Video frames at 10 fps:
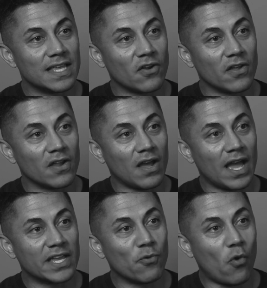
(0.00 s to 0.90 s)
that
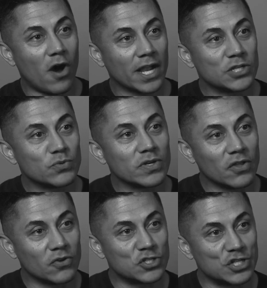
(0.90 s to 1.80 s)
I can walk into
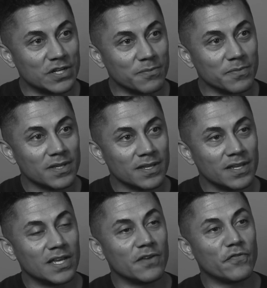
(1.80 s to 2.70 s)
another gym
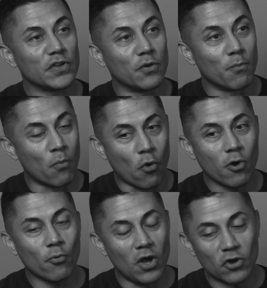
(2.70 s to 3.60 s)
and feel
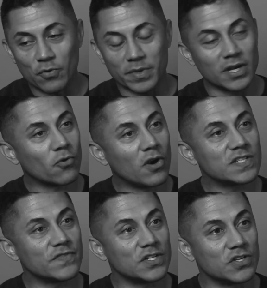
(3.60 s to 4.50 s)
more welcome in a
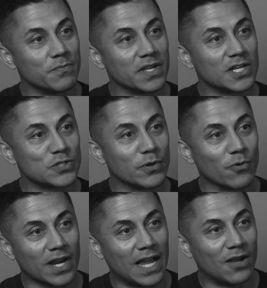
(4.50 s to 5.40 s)
CrossFit gym because we
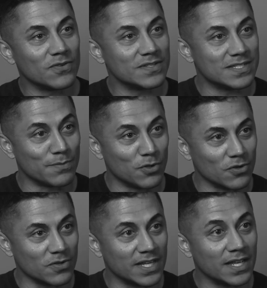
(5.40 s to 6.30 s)
work out
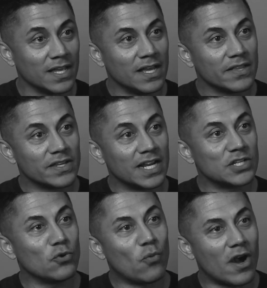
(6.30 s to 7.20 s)
similarly than I
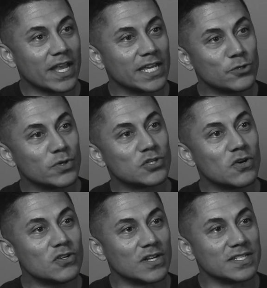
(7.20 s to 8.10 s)
do walking into a
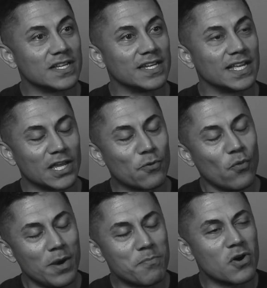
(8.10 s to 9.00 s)
church on Sunday? Like,
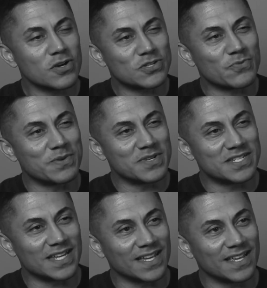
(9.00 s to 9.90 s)
what marks are we
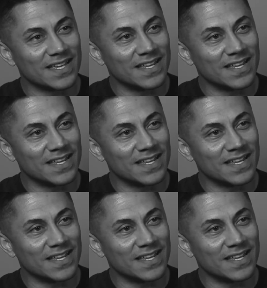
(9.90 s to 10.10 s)
missing,